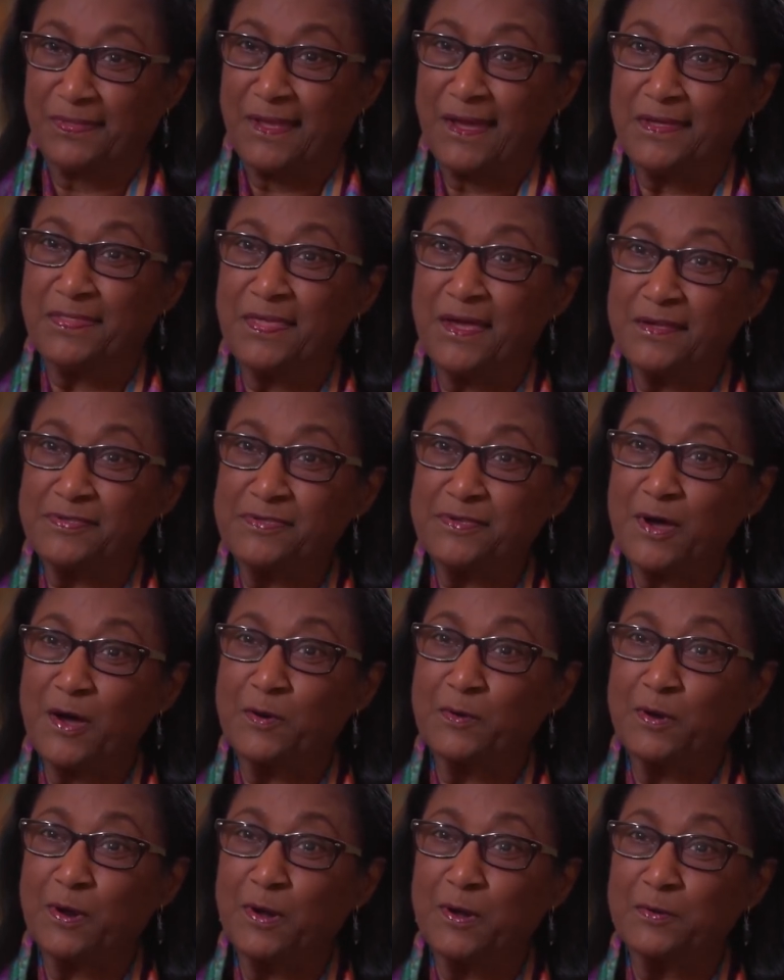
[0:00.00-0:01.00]
And that's
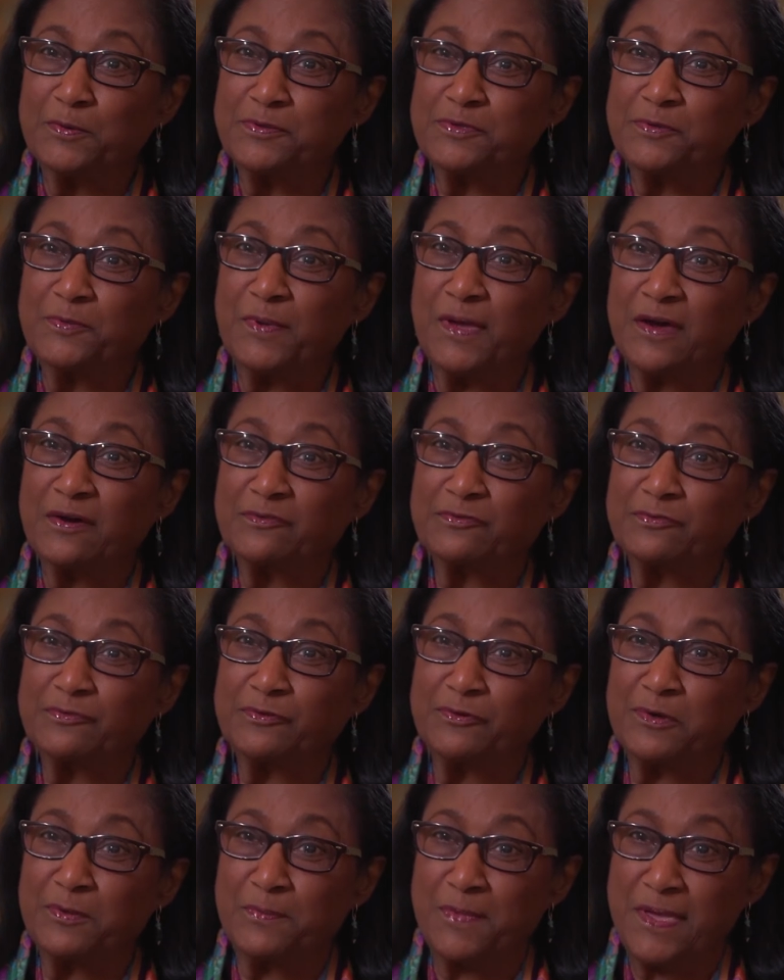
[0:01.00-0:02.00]
how close we have
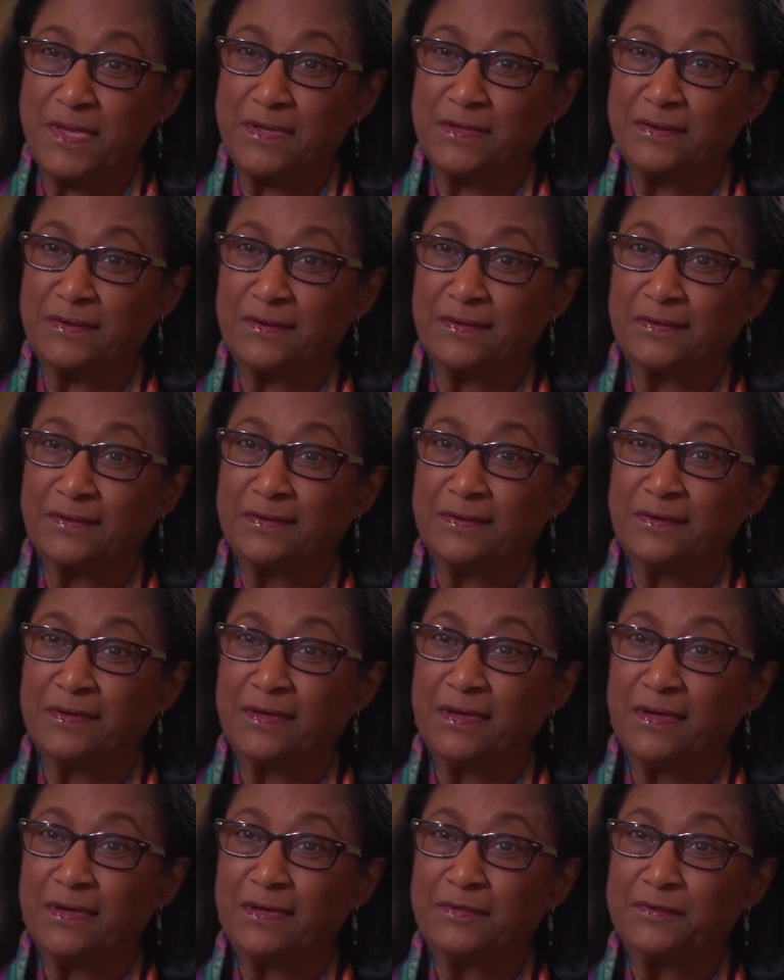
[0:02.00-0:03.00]
remained.
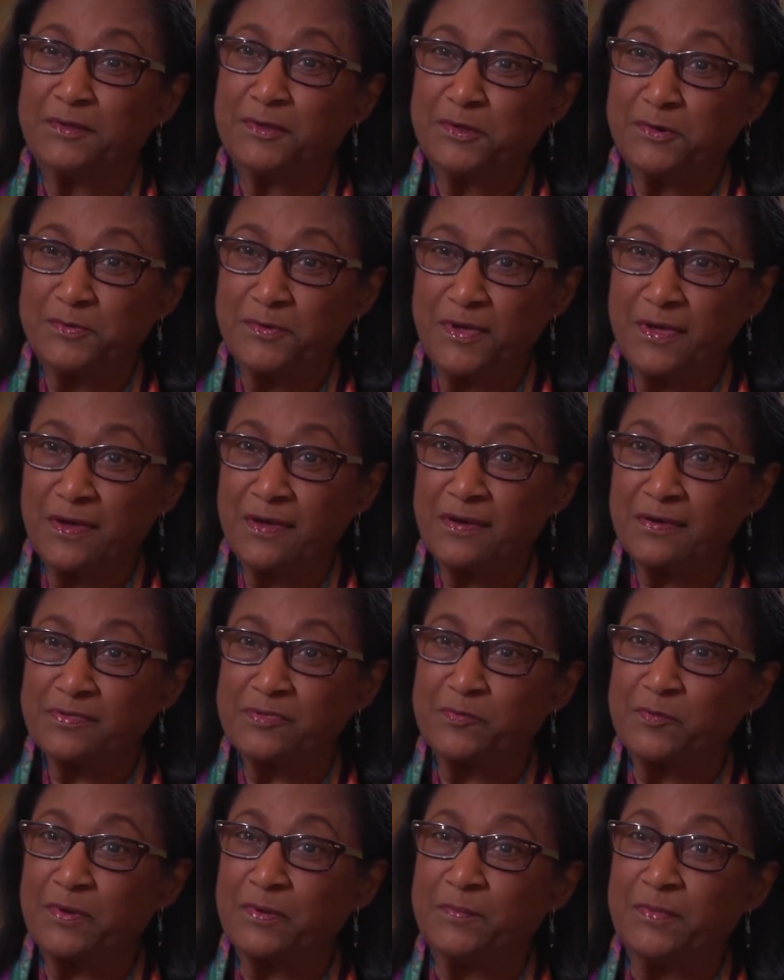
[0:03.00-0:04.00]
In 2
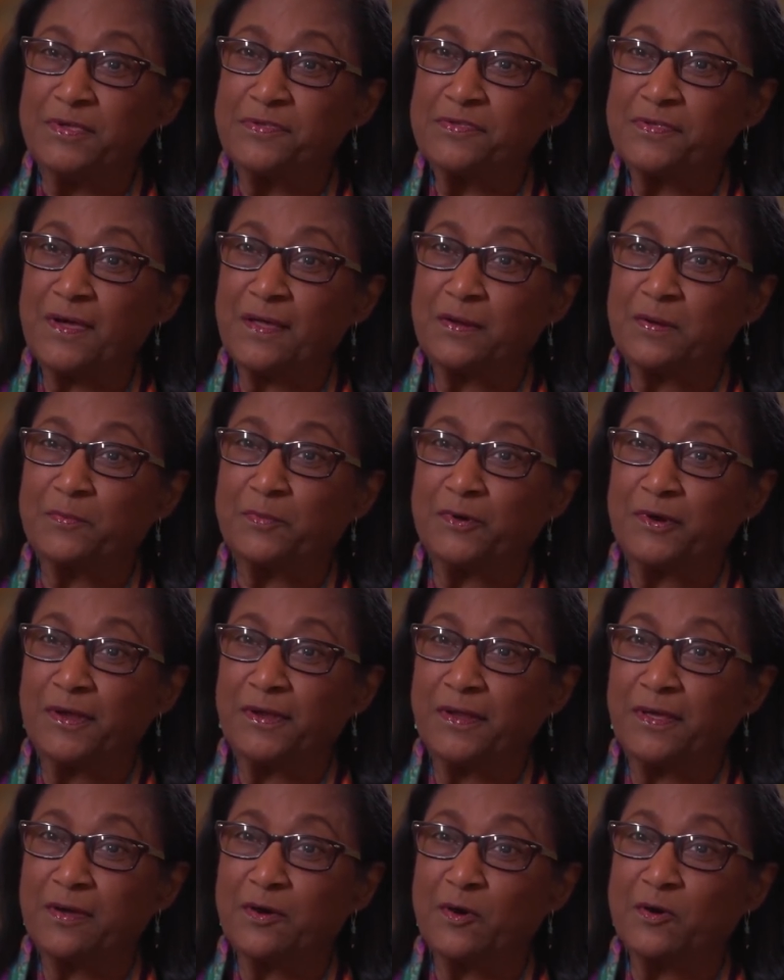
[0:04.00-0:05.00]
years, we'll be
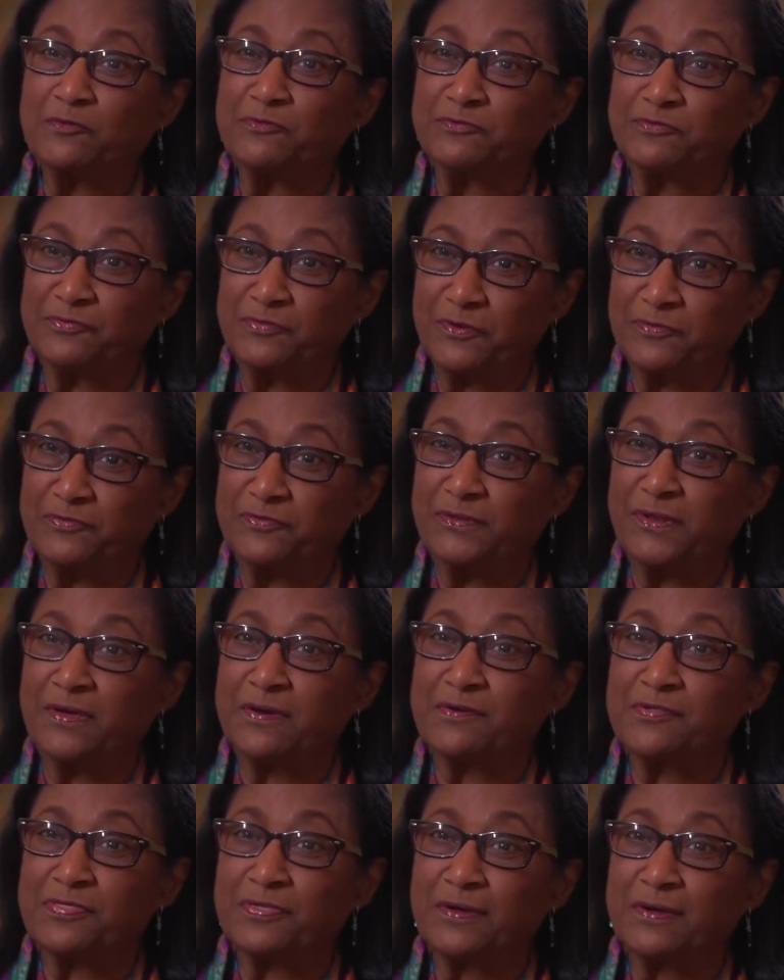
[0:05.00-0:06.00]
celebrating our
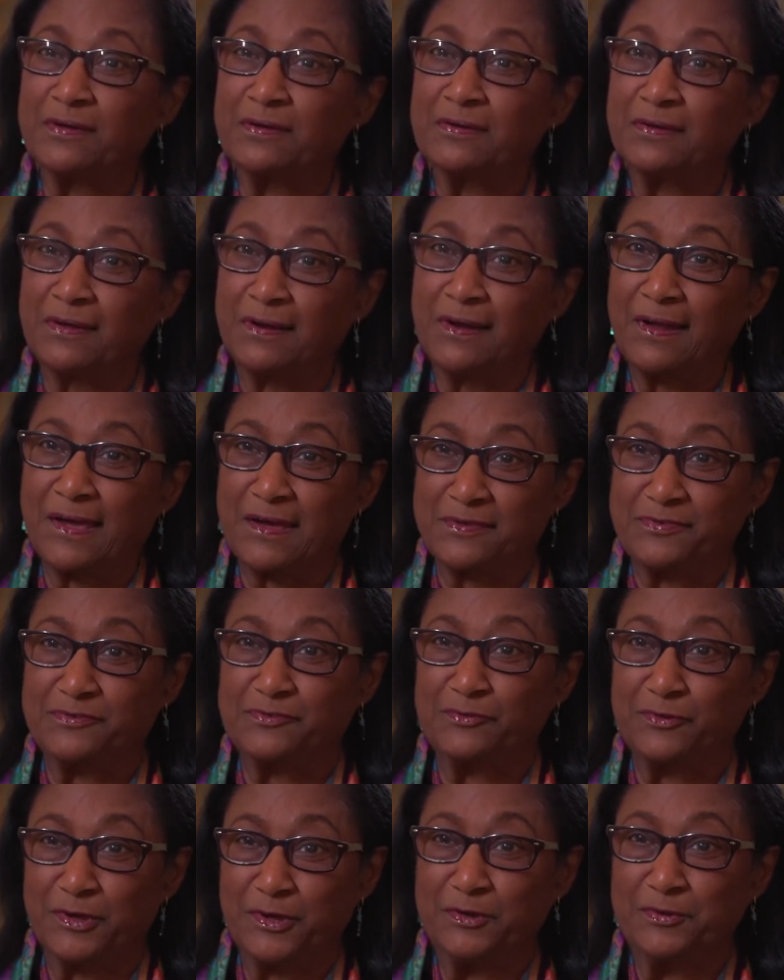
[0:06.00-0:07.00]
50th class
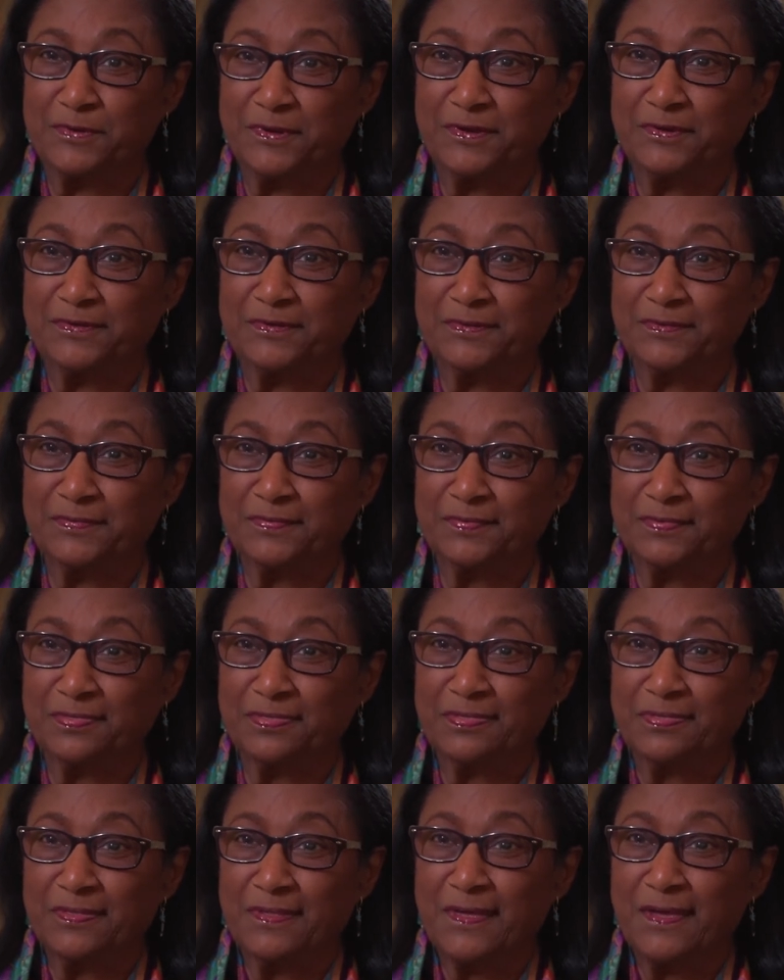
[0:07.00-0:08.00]
reunion.
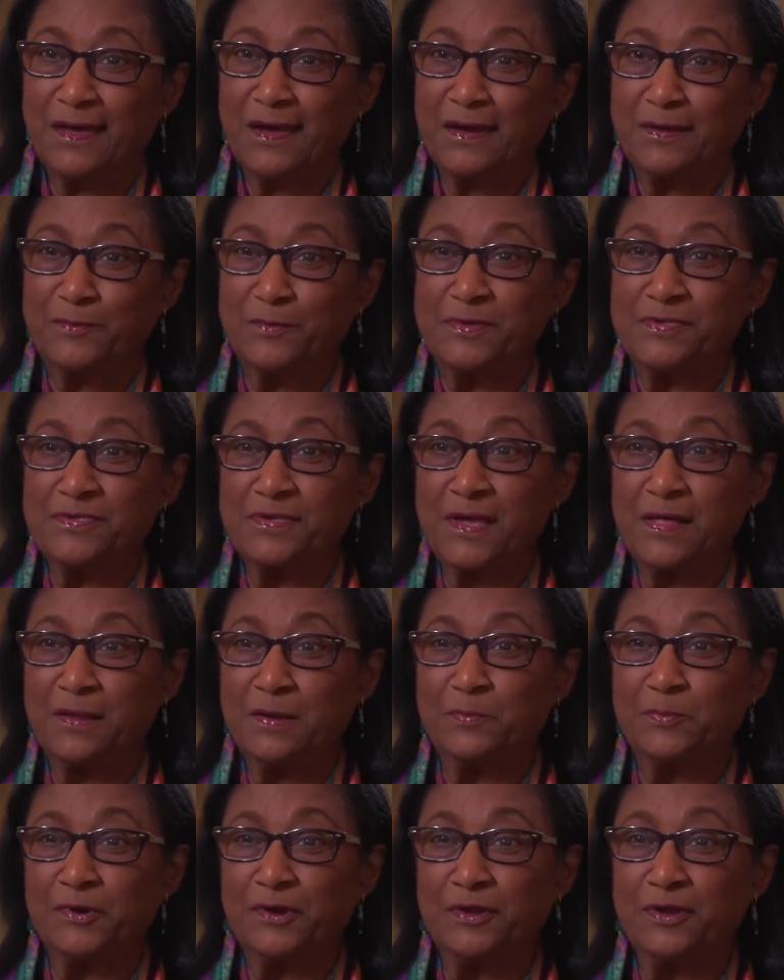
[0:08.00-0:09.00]
And we
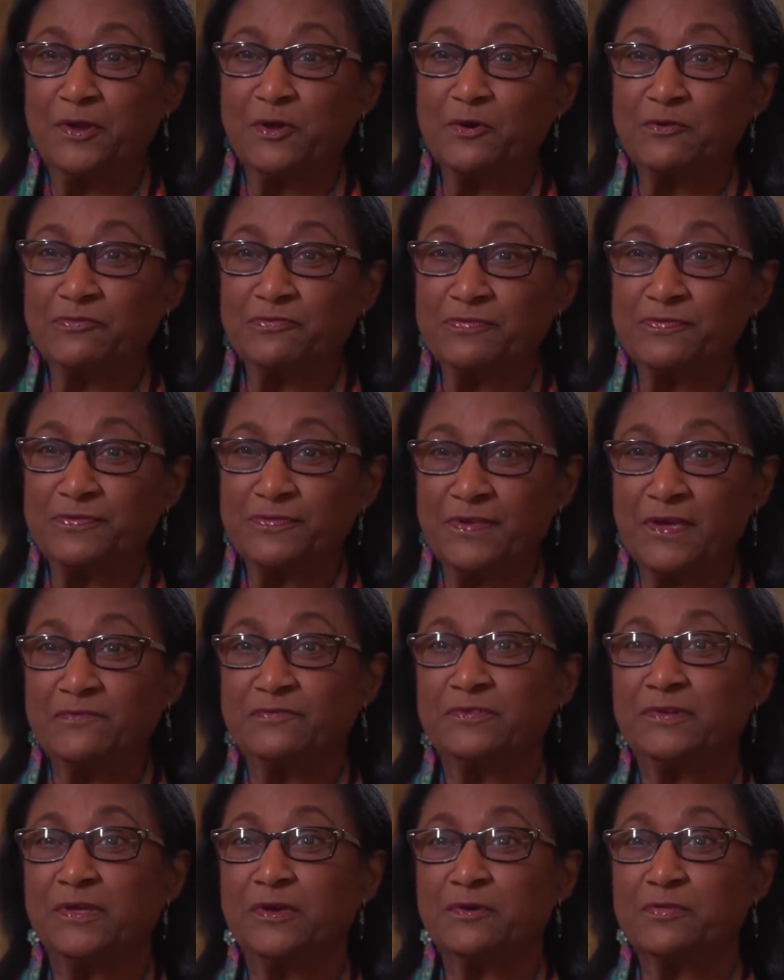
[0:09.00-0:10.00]
celebrated our
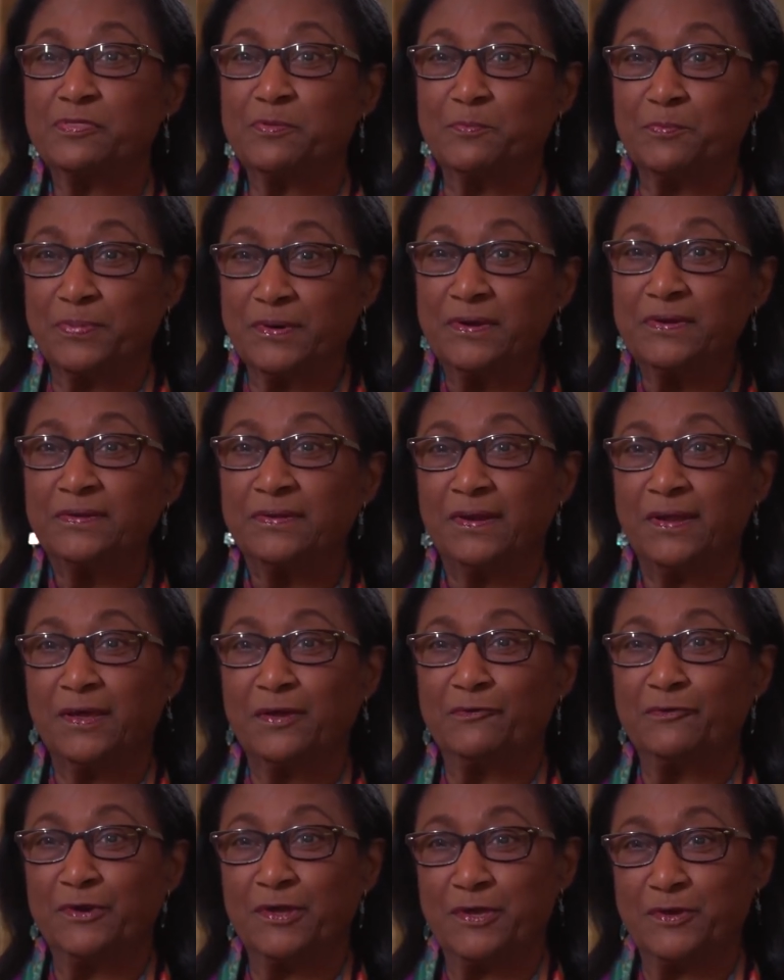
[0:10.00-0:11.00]
70th birthday
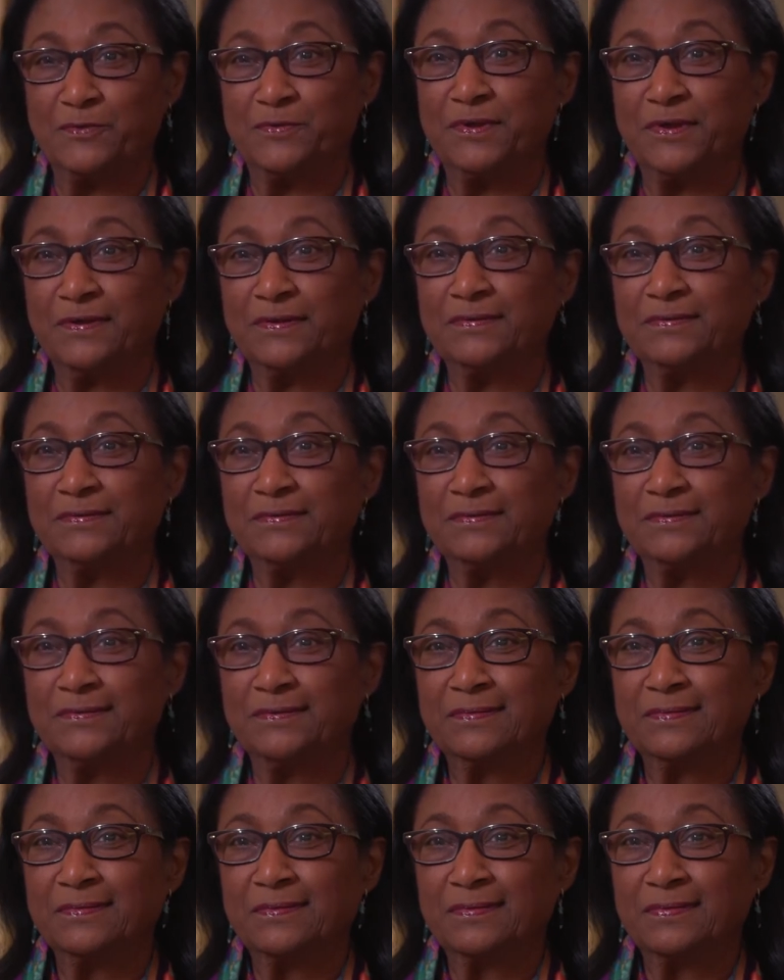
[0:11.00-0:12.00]
reunion
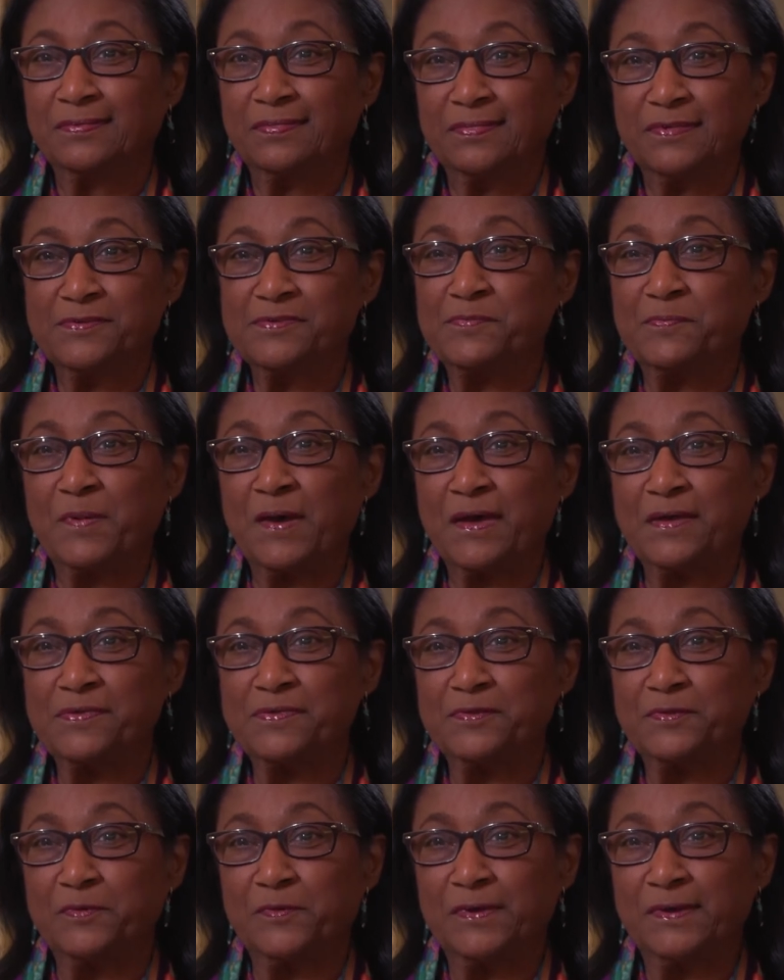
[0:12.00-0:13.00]
this
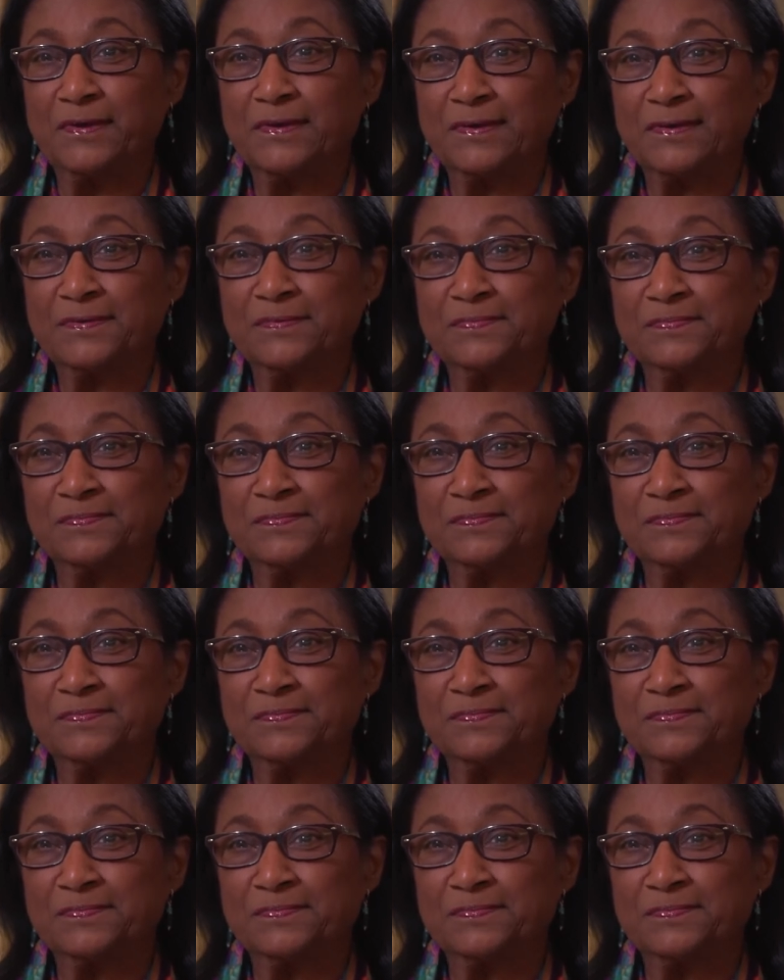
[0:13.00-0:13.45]
past week.